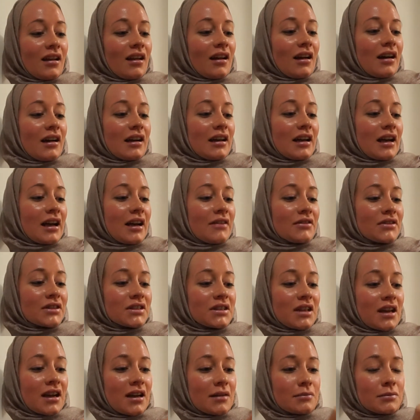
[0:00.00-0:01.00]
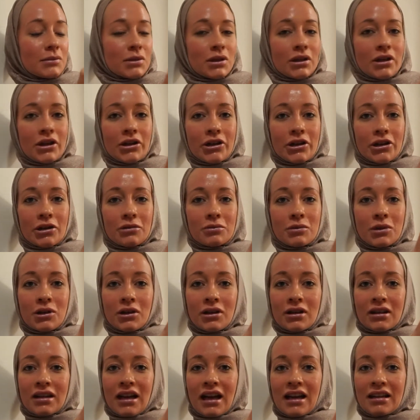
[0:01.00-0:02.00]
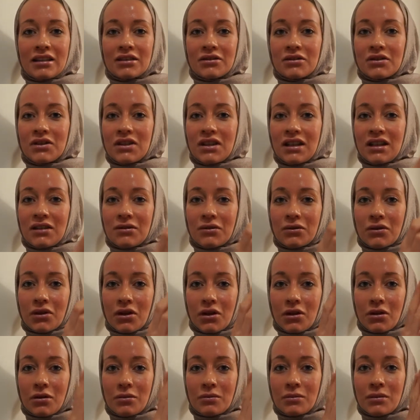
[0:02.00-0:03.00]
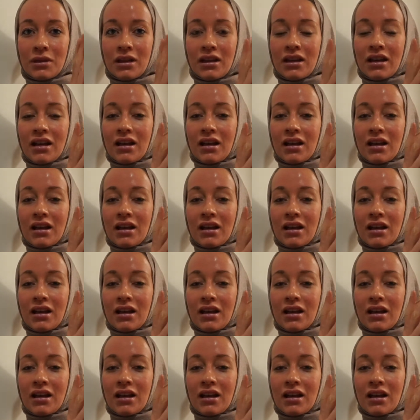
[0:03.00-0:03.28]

I have some herbal kind of tea from